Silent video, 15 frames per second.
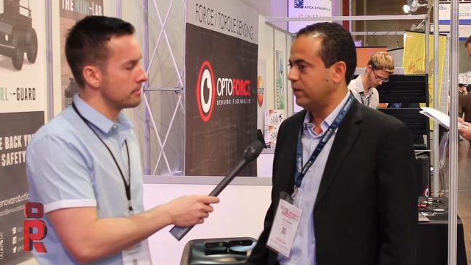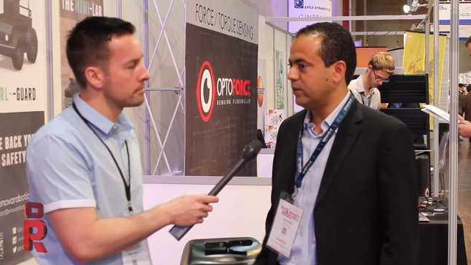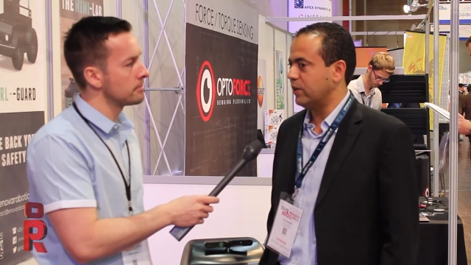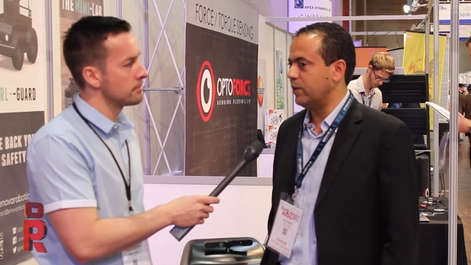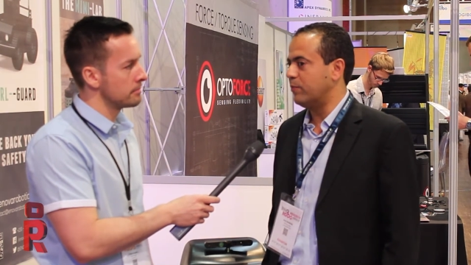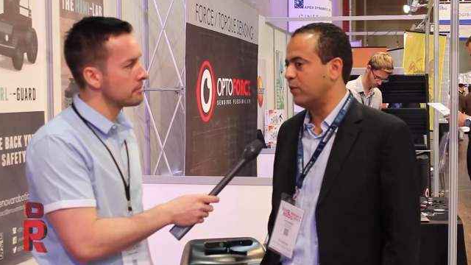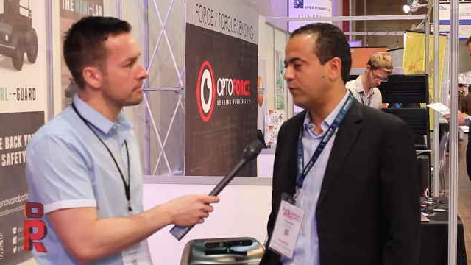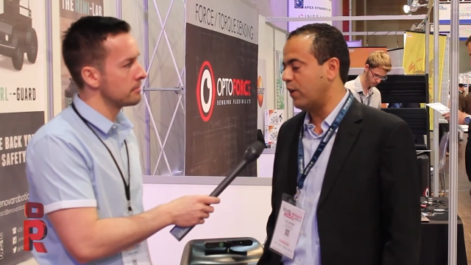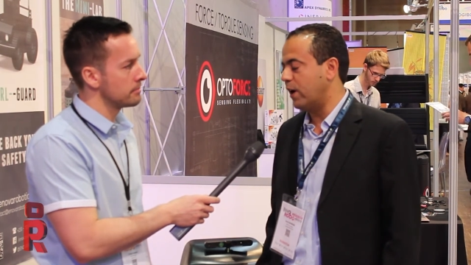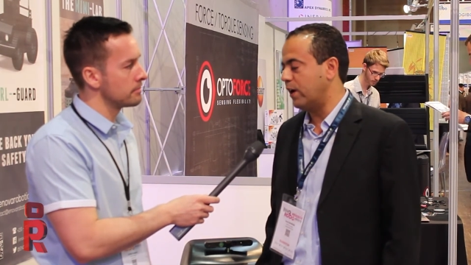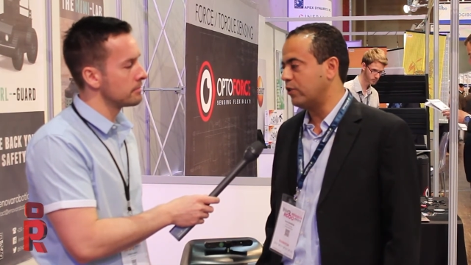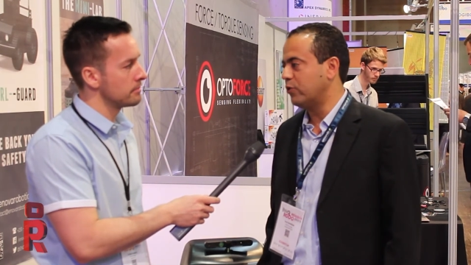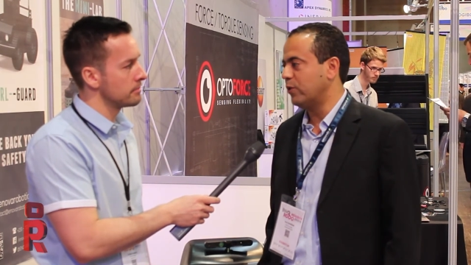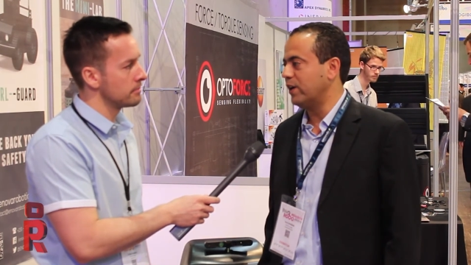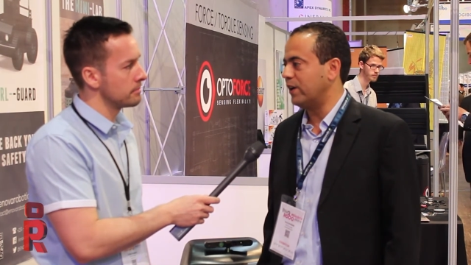Speaker 1: in terms of
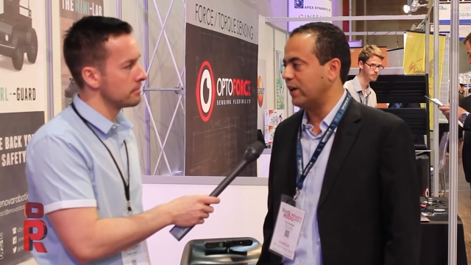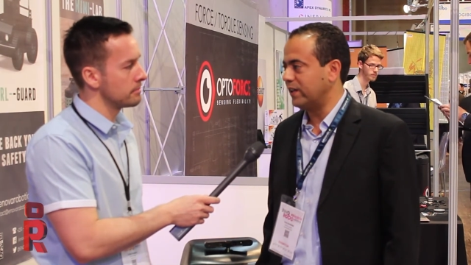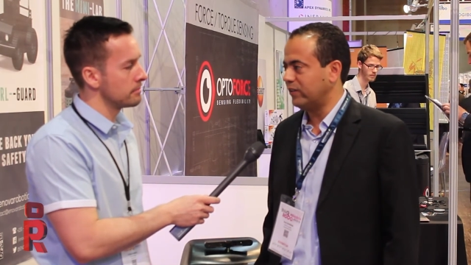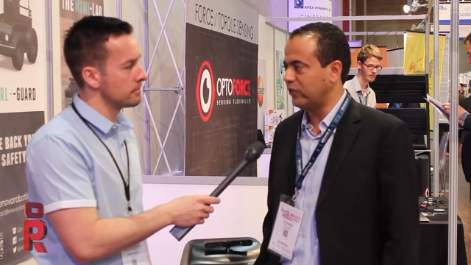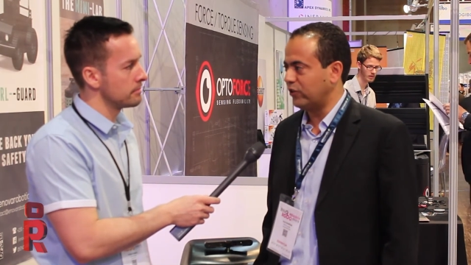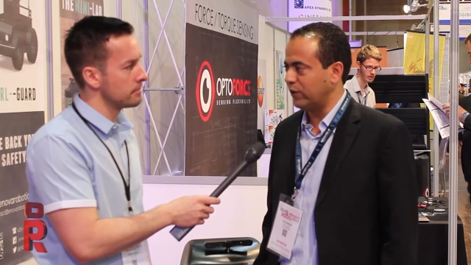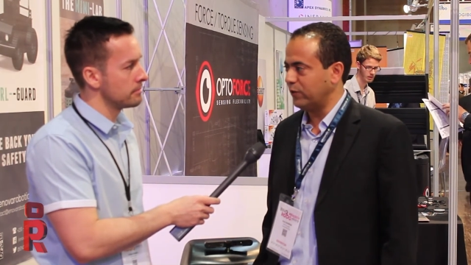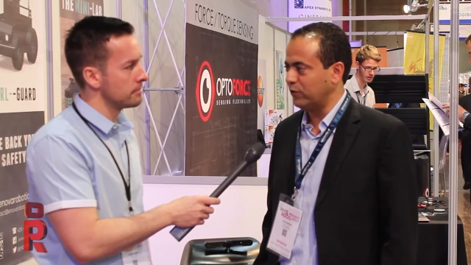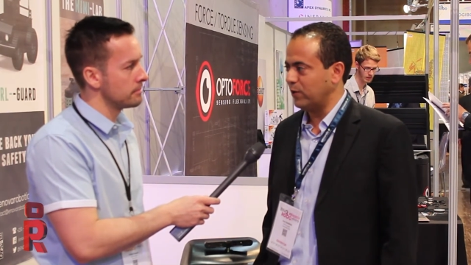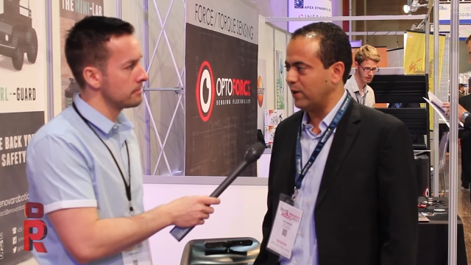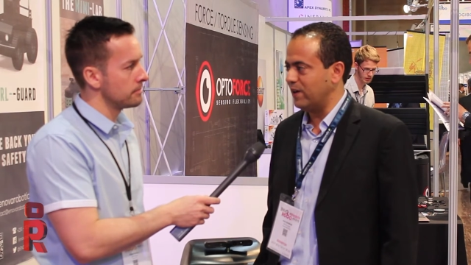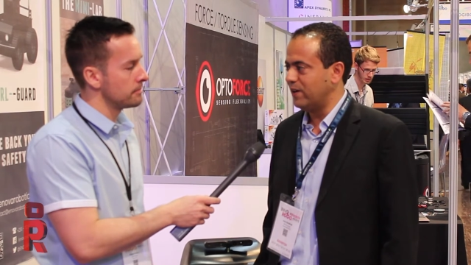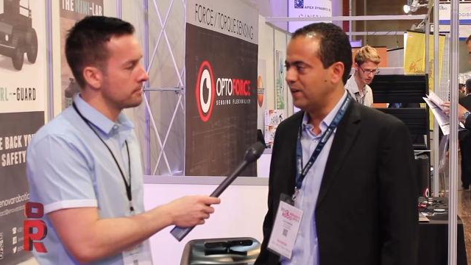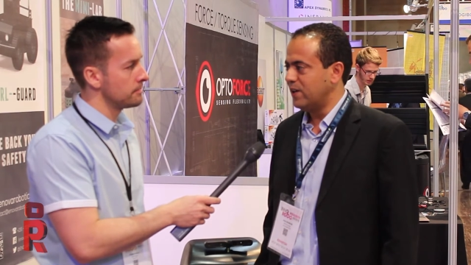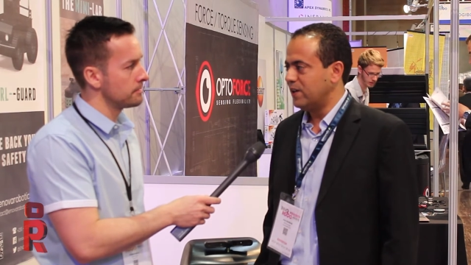hardware and
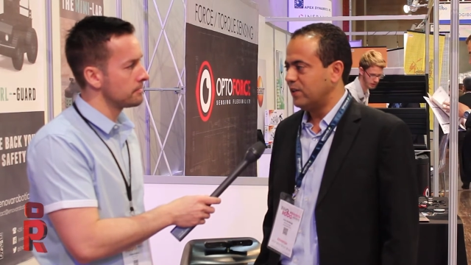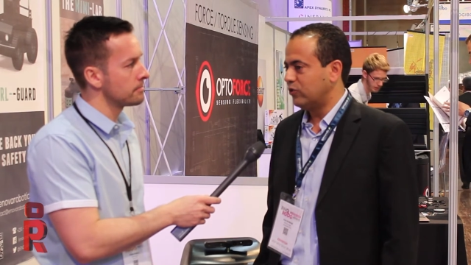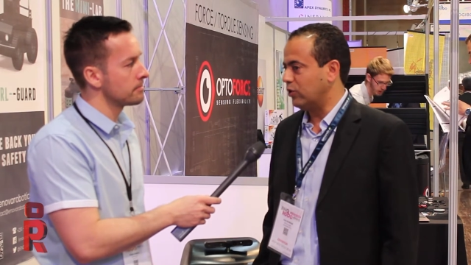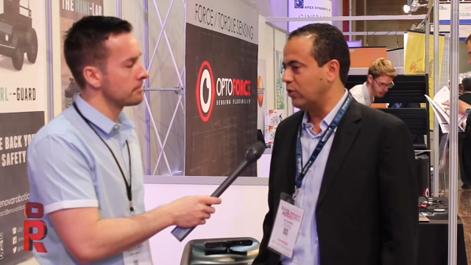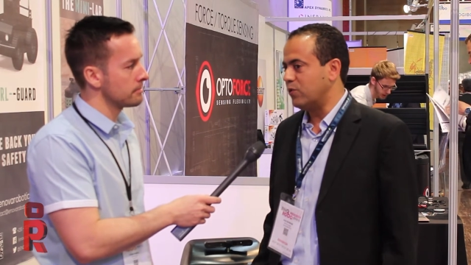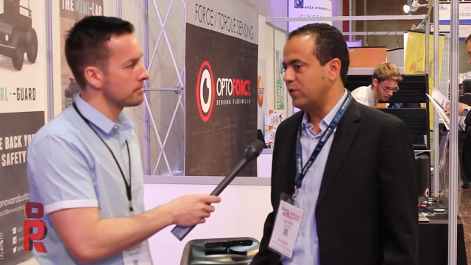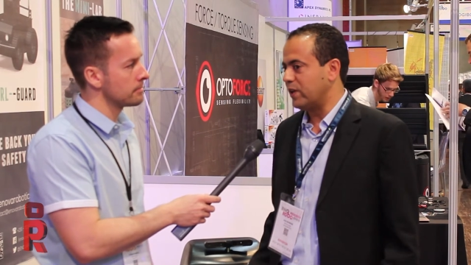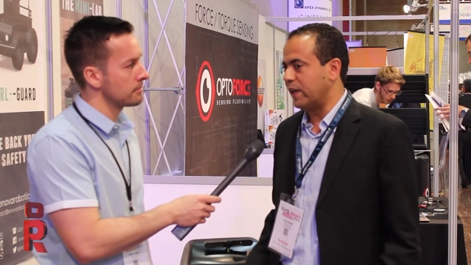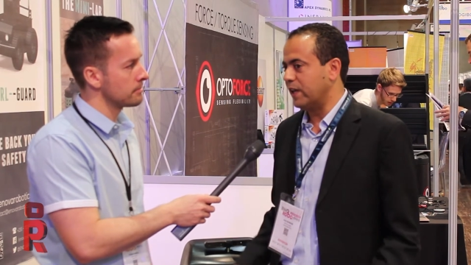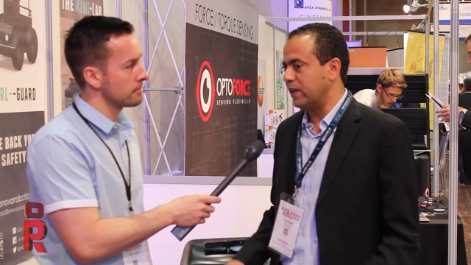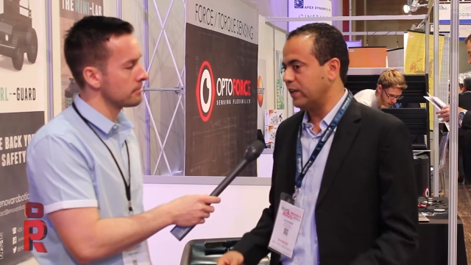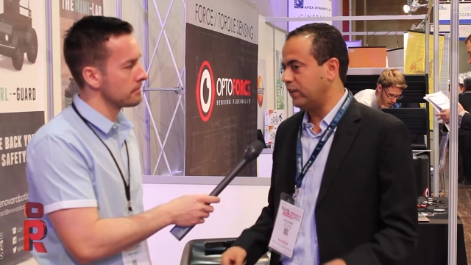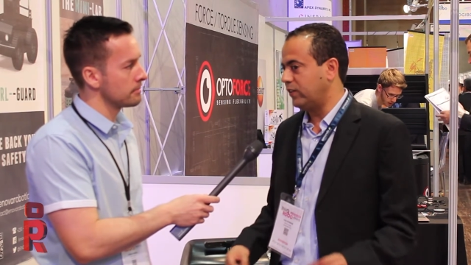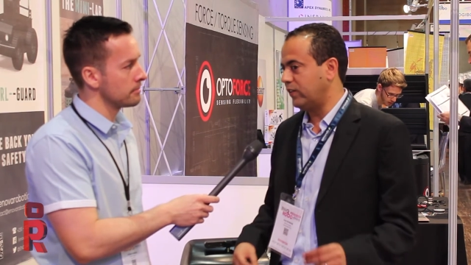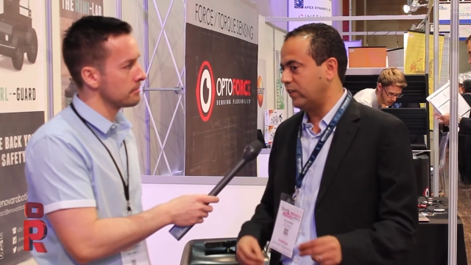software. So we
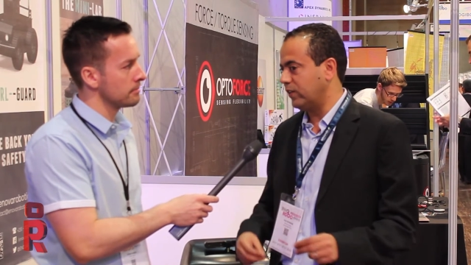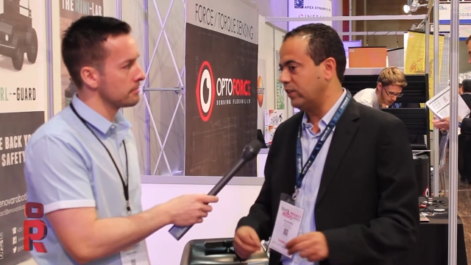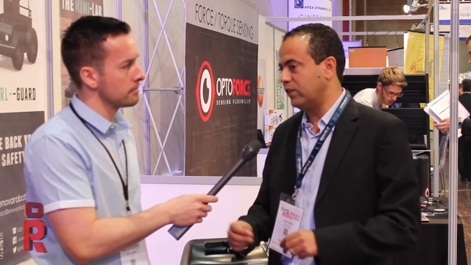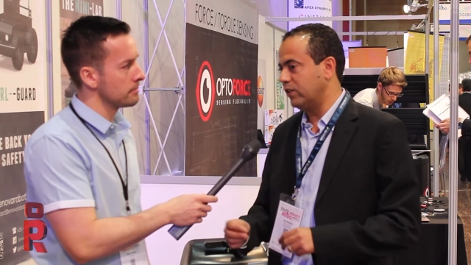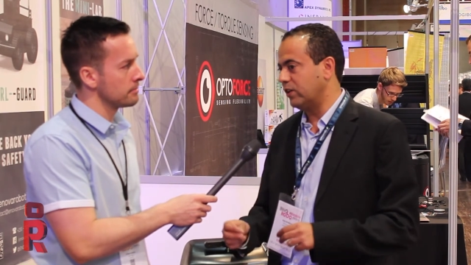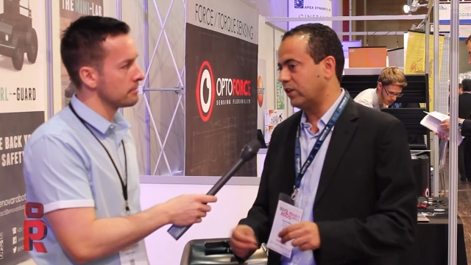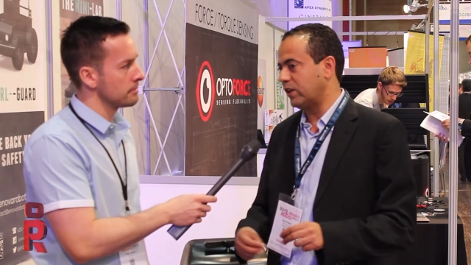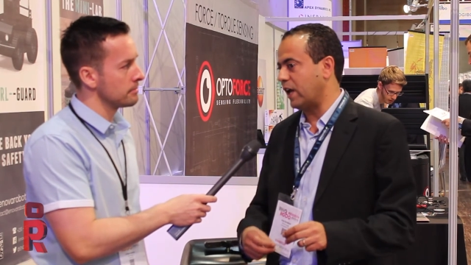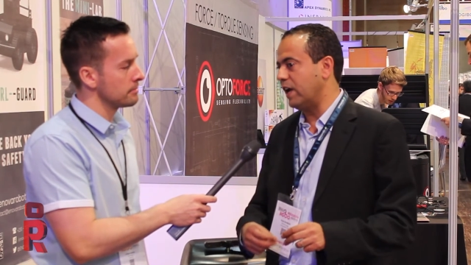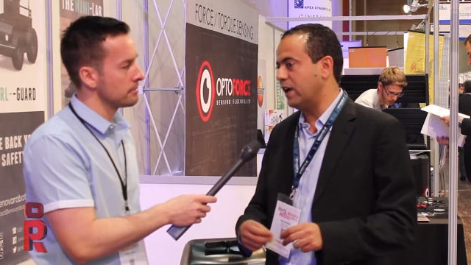can, it's a